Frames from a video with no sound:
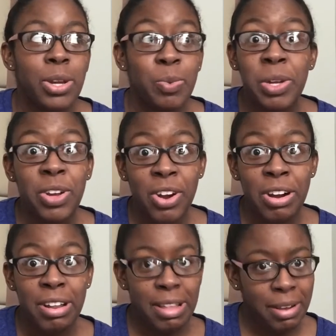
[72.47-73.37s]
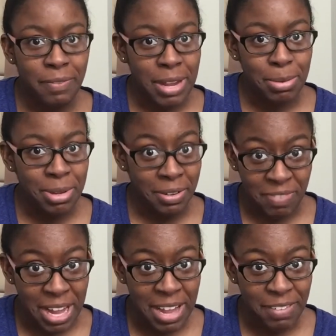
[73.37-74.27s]
we are like a family of
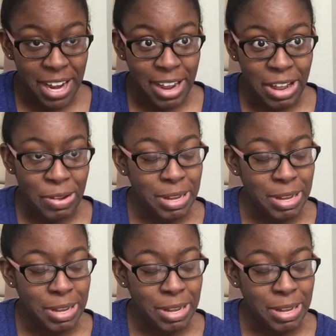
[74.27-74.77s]
five now